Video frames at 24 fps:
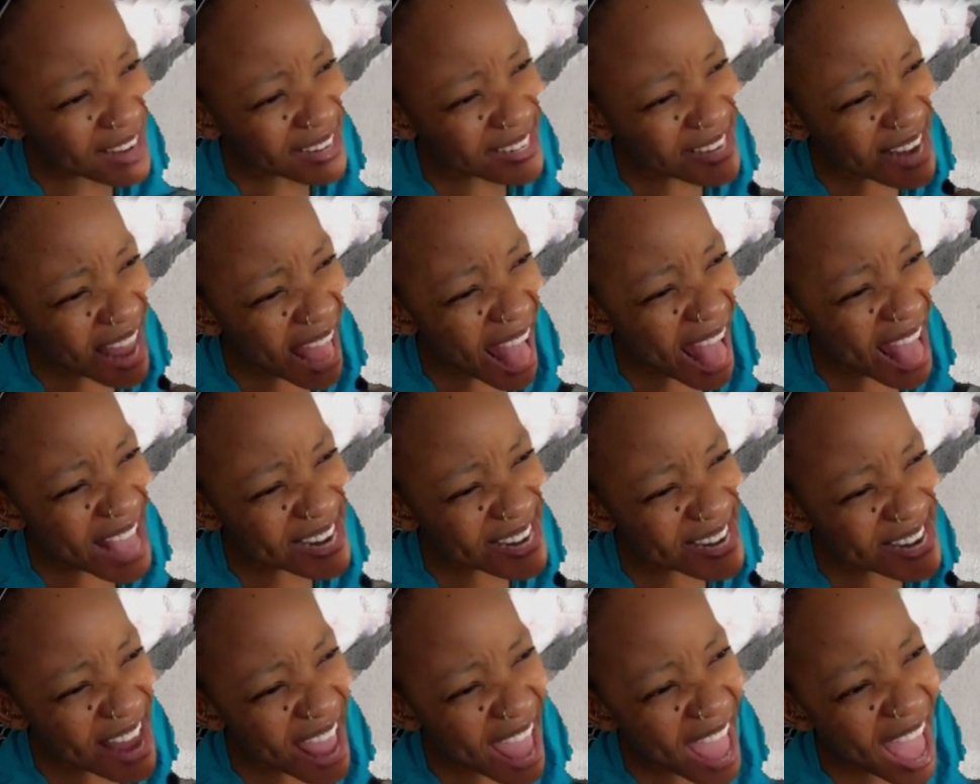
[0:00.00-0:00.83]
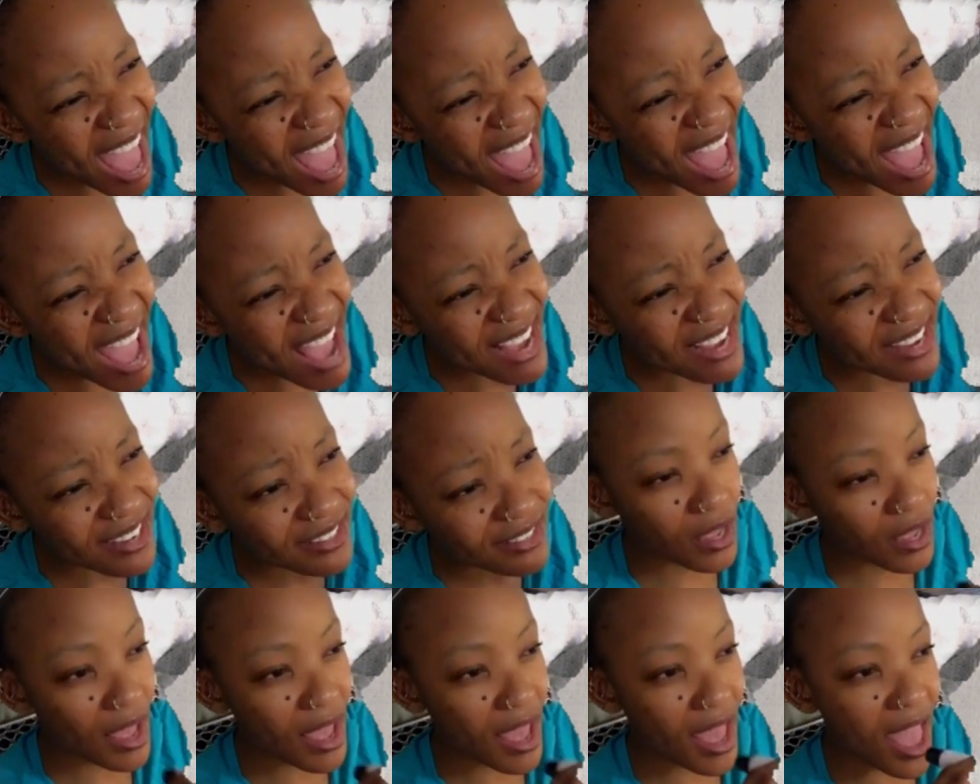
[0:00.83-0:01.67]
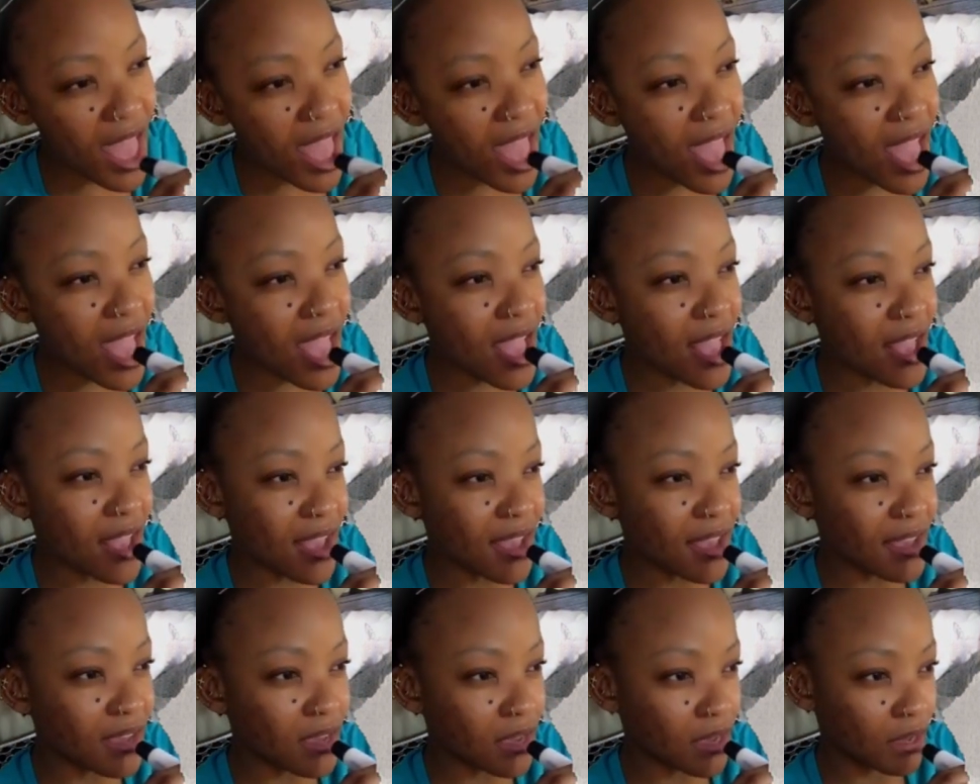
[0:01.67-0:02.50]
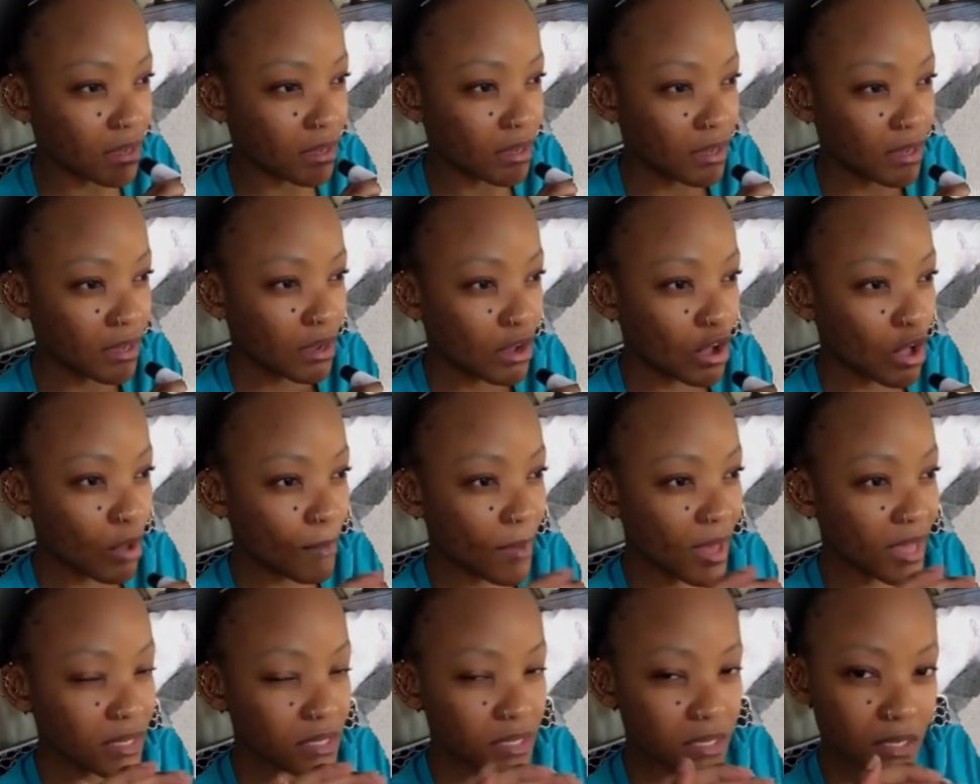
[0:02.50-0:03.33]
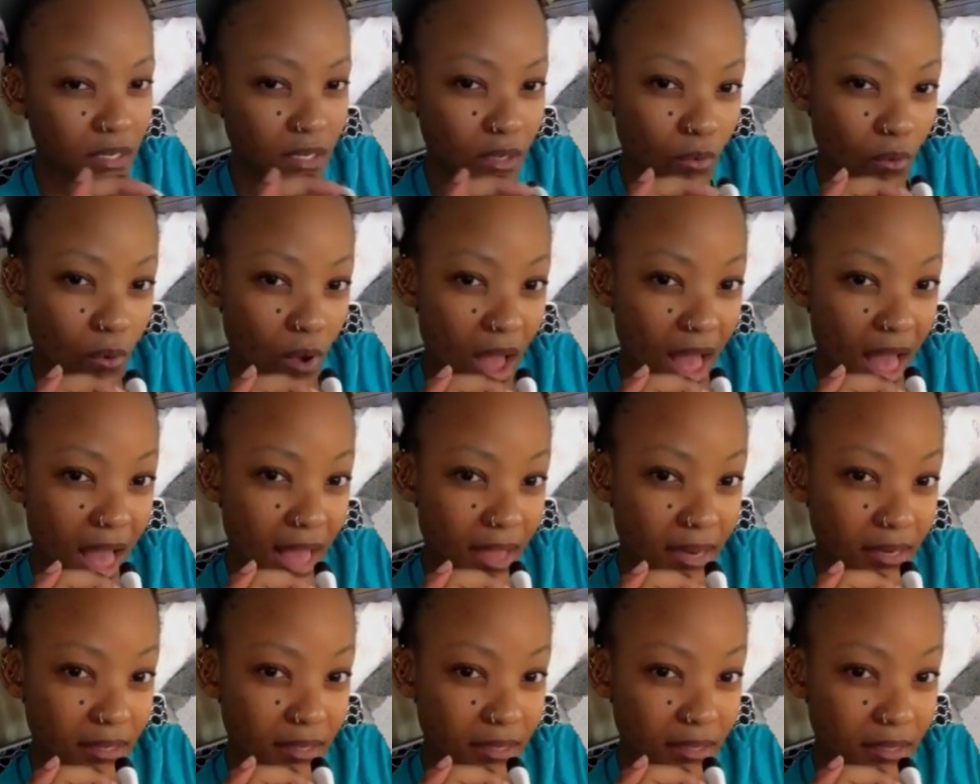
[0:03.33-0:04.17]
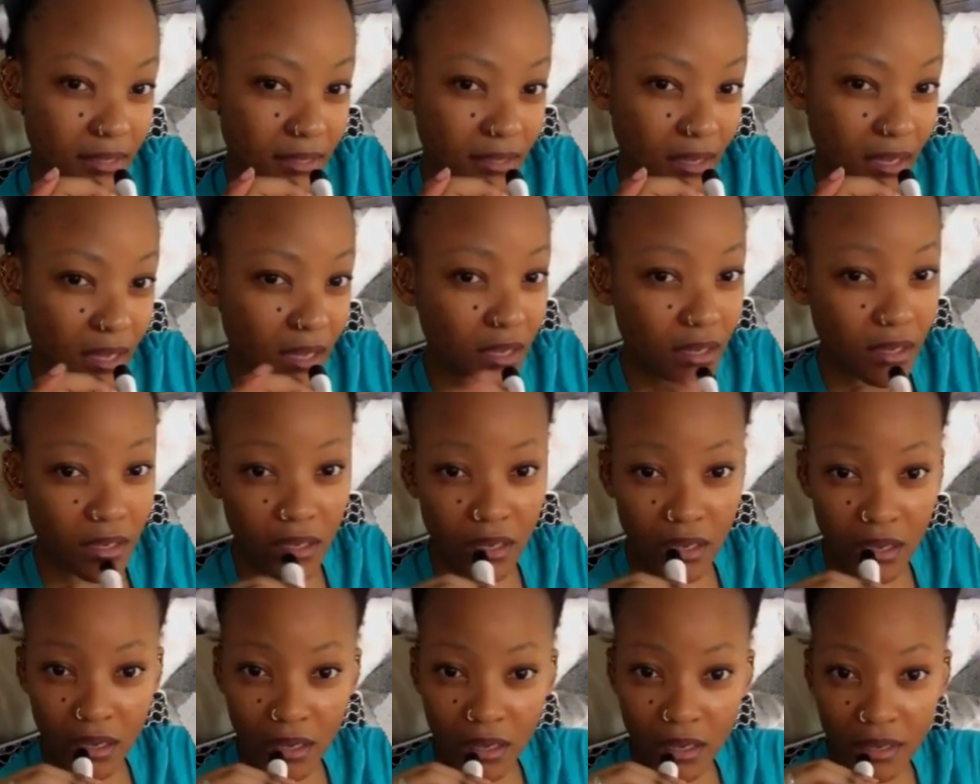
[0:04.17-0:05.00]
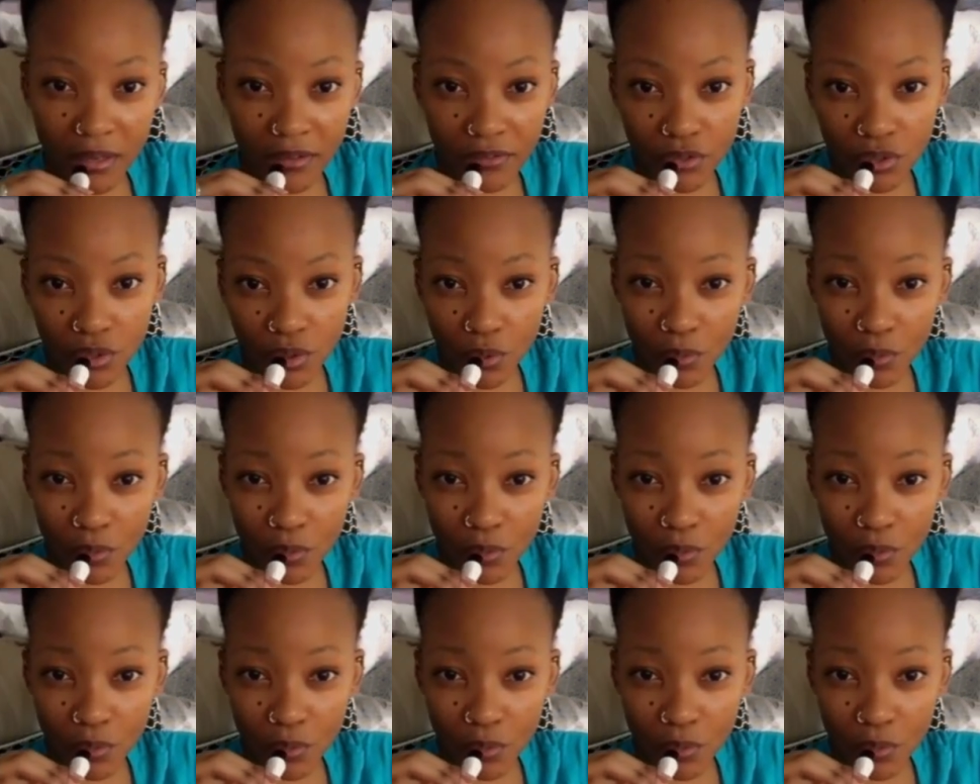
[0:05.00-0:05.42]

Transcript: Diding. Hey, Ngoba D1, he gives so